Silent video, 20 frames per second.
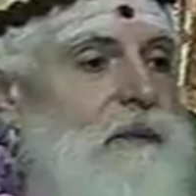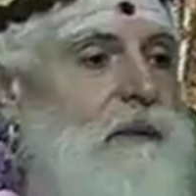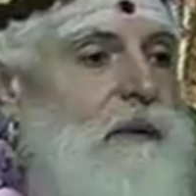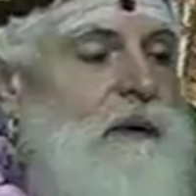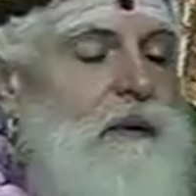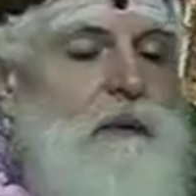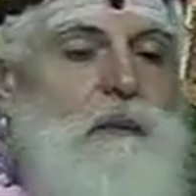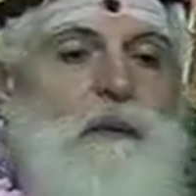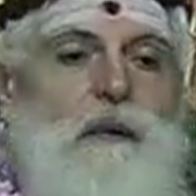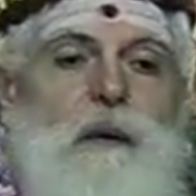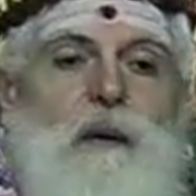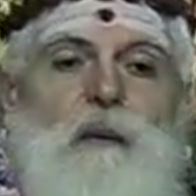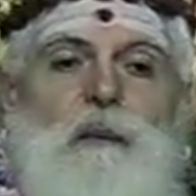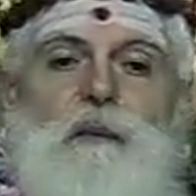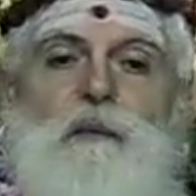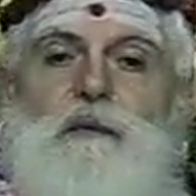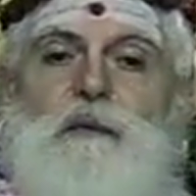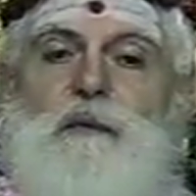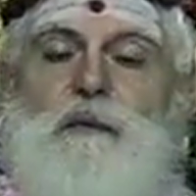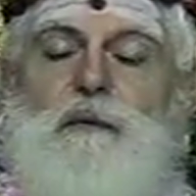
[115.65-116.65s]
putting your
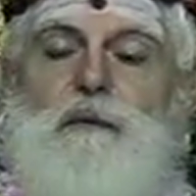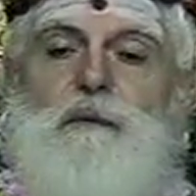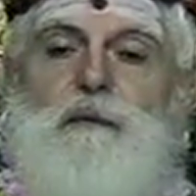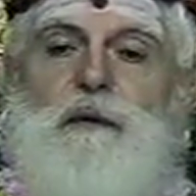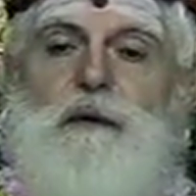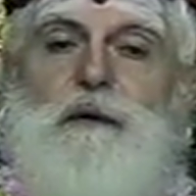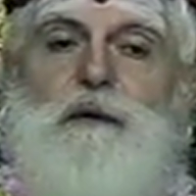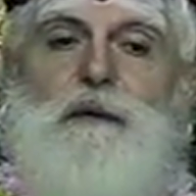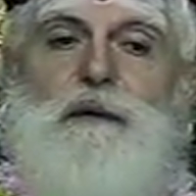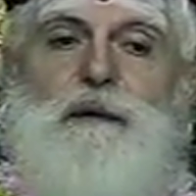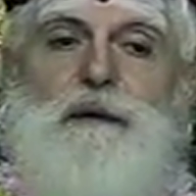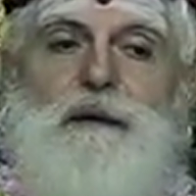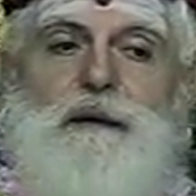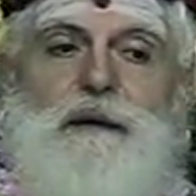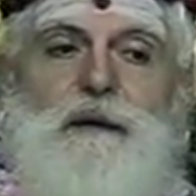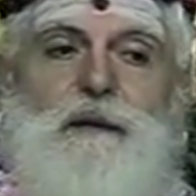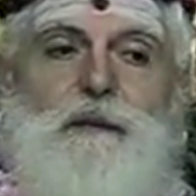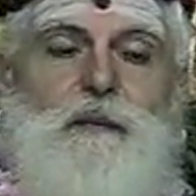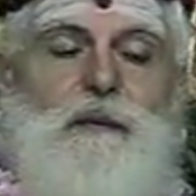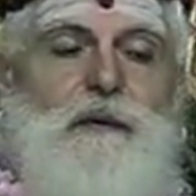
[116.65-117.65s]
problems at the feet of the
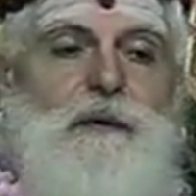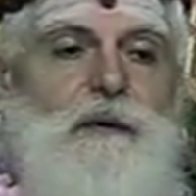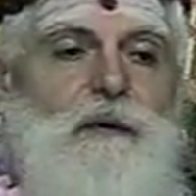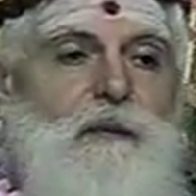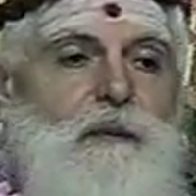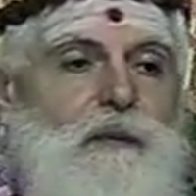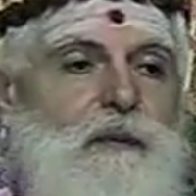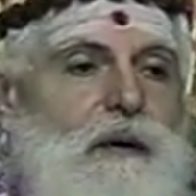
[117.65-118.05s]
deity, putting your